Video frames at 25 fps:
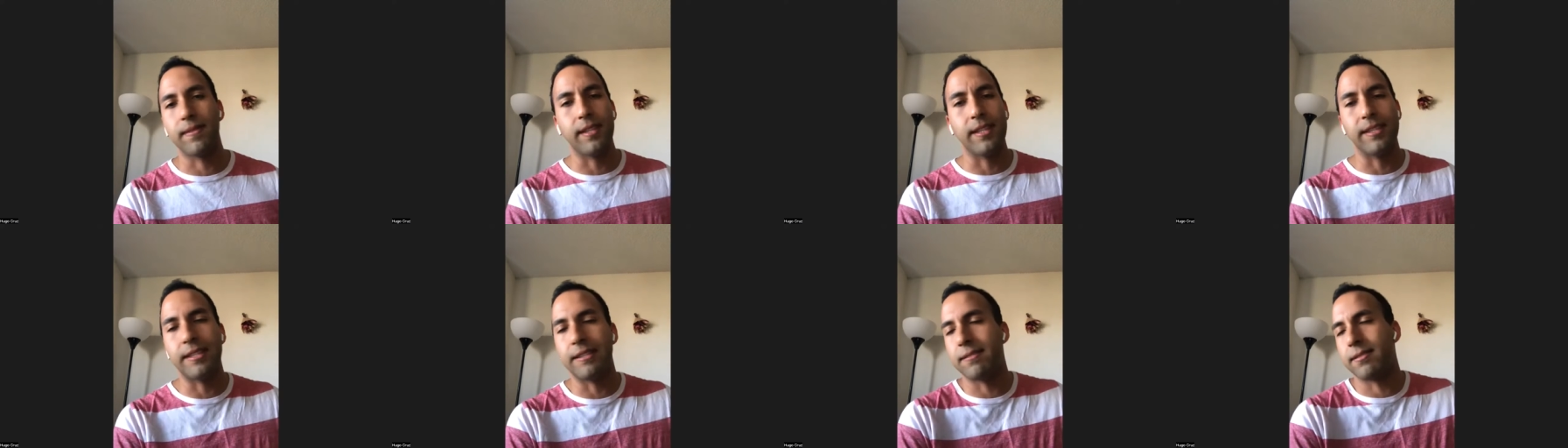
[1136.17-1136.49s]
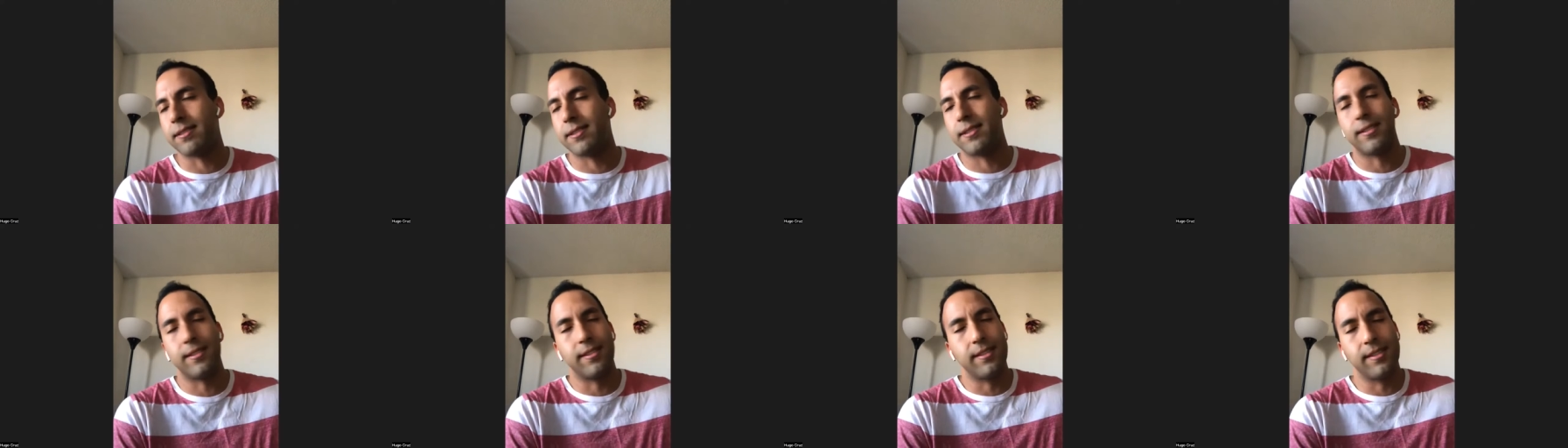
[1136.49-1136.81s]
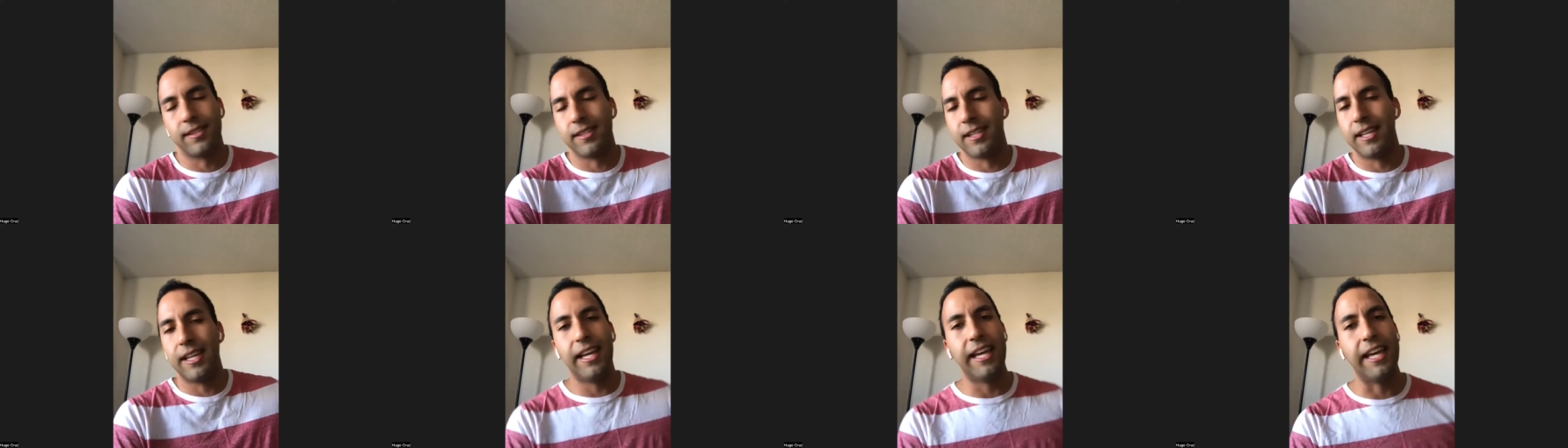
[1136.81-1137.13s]
It's,
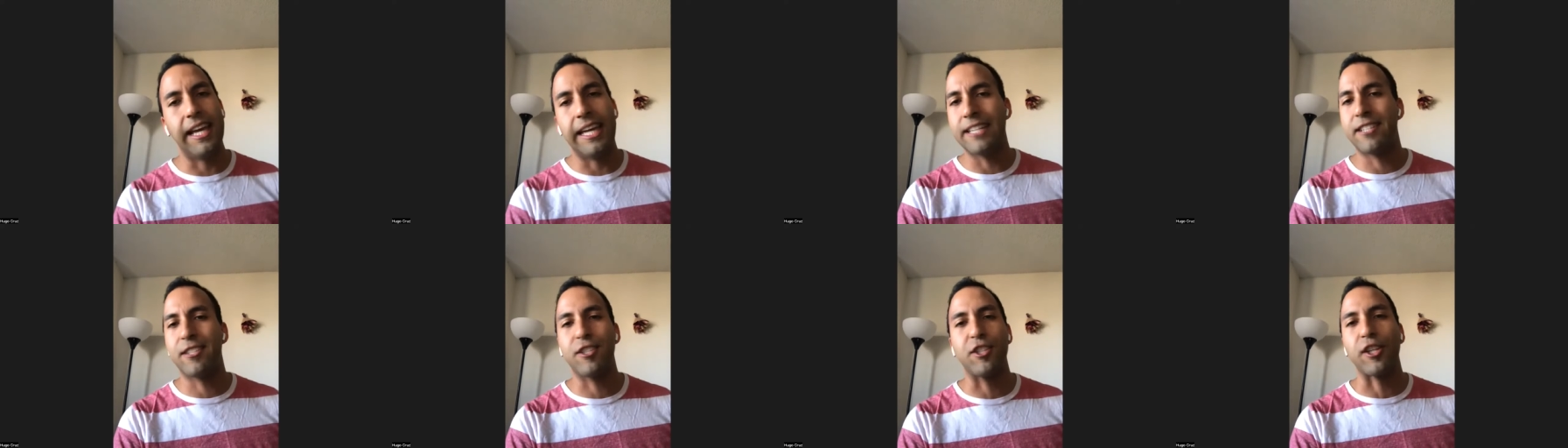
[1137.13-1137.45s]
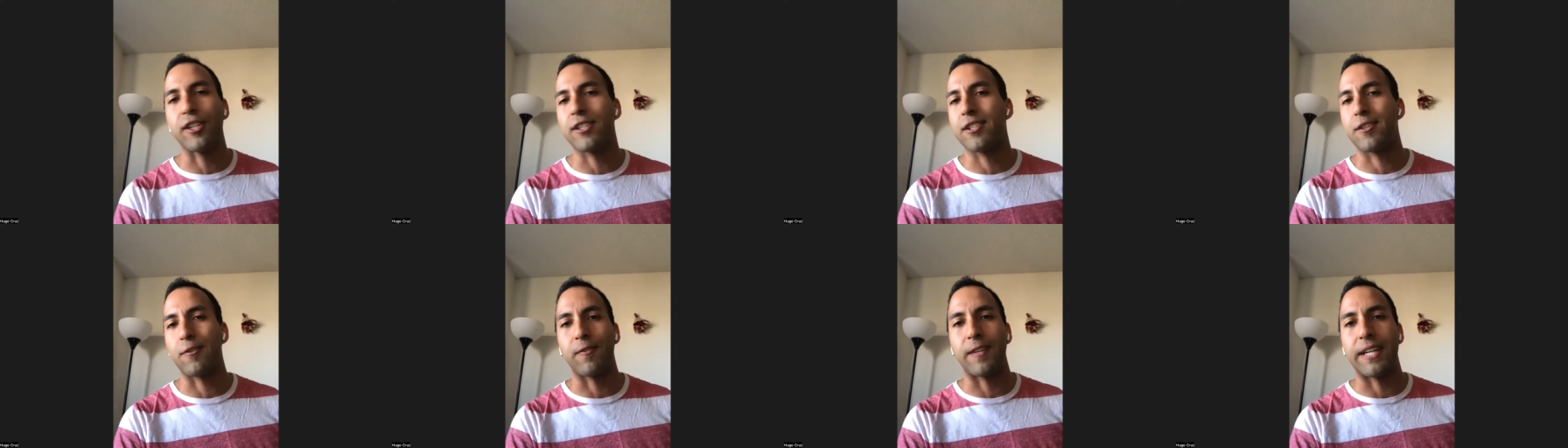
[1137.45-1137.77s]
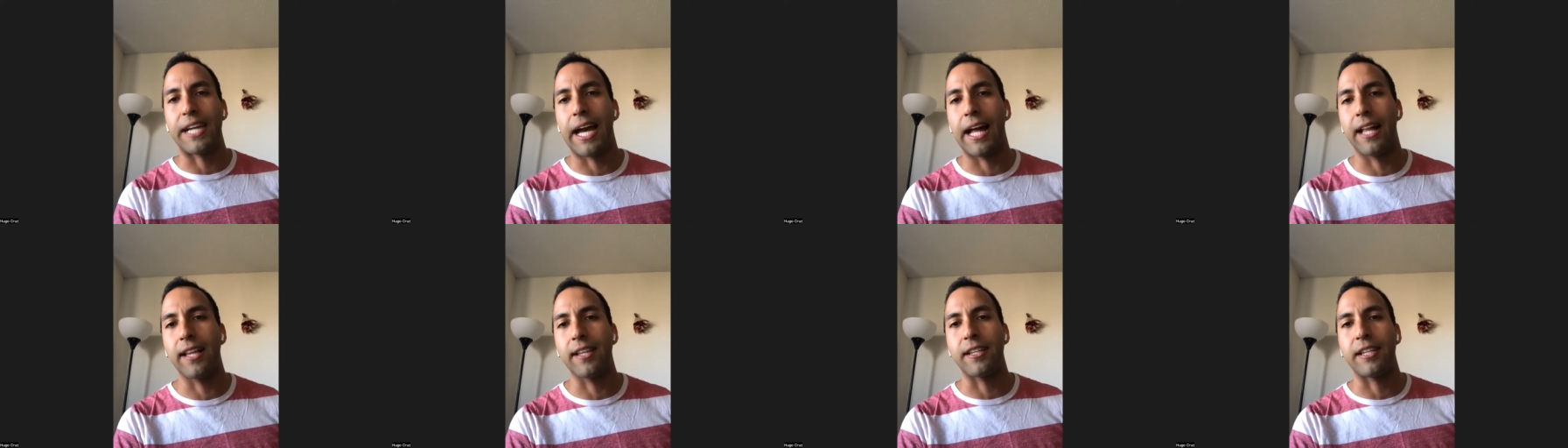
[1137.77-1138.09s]
it's just the
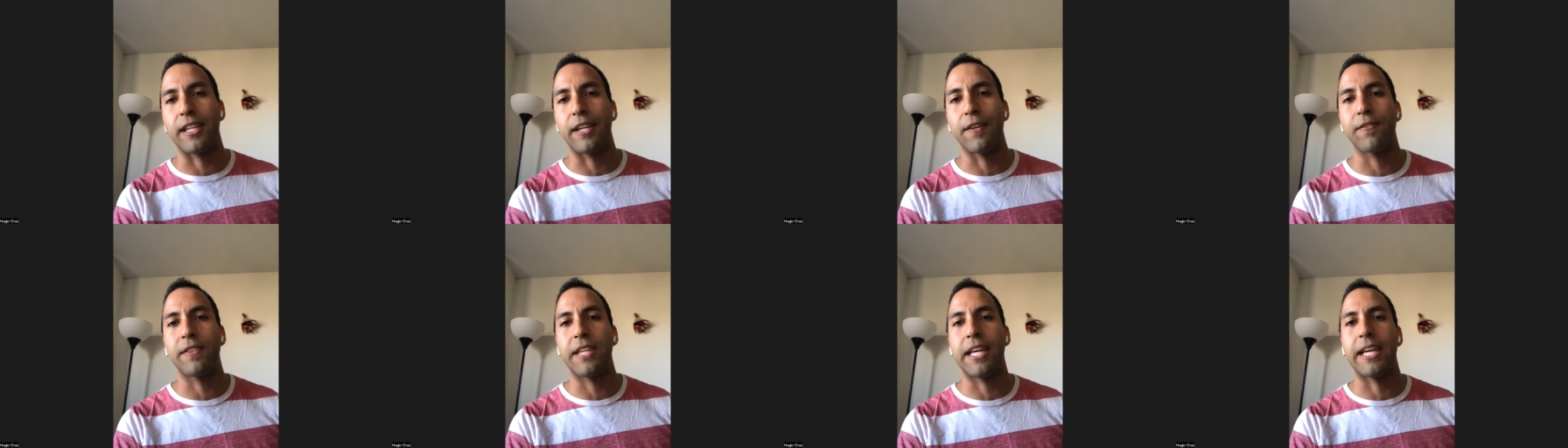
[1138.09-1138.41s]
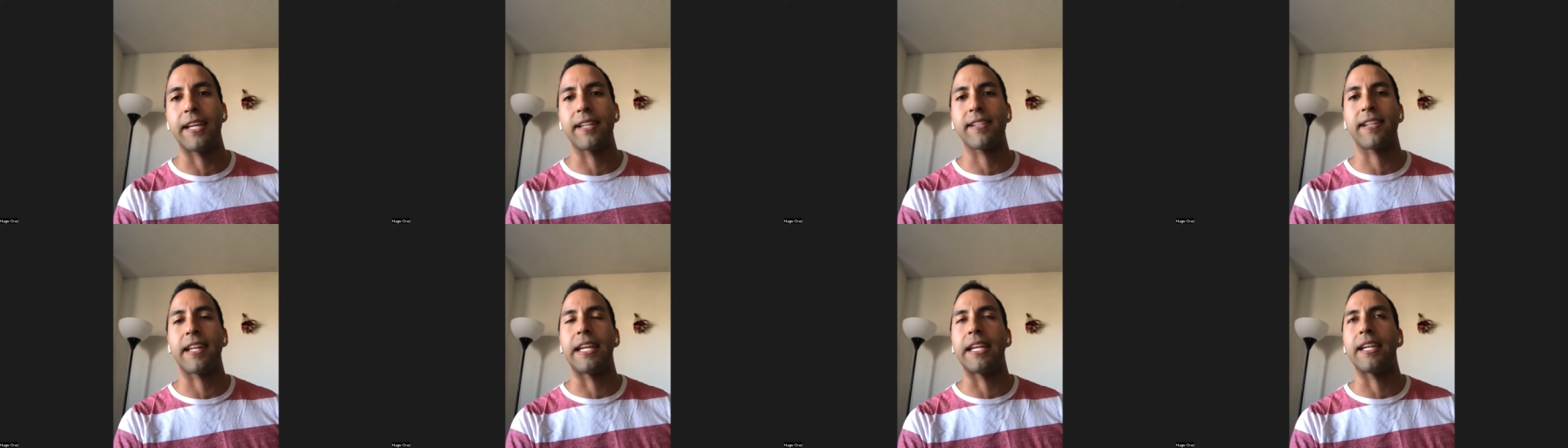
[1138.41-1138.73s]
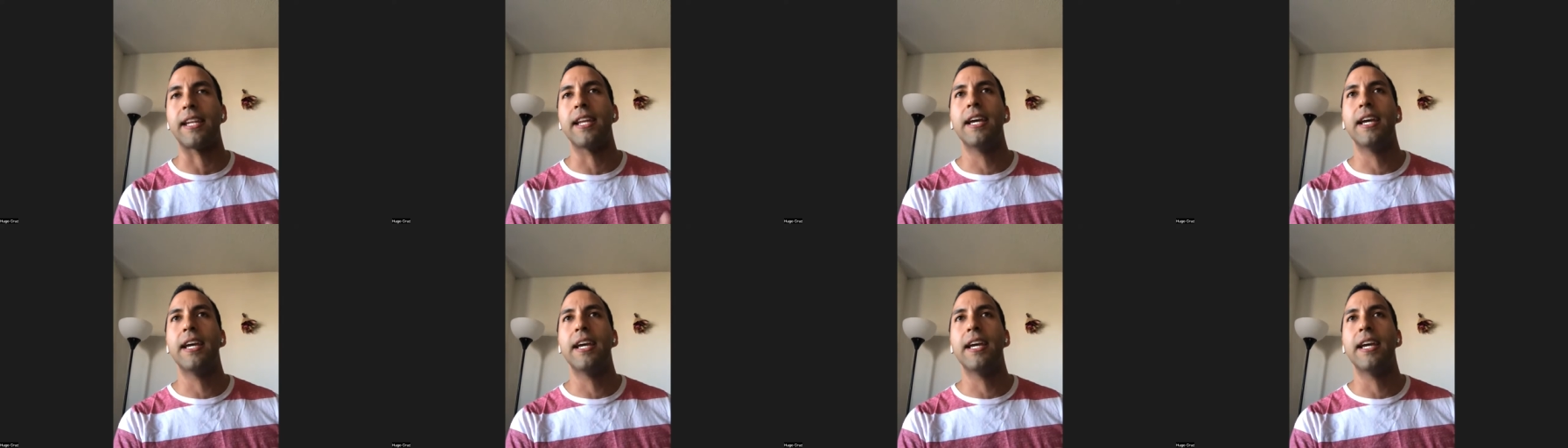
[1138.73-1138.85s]
reality of things, and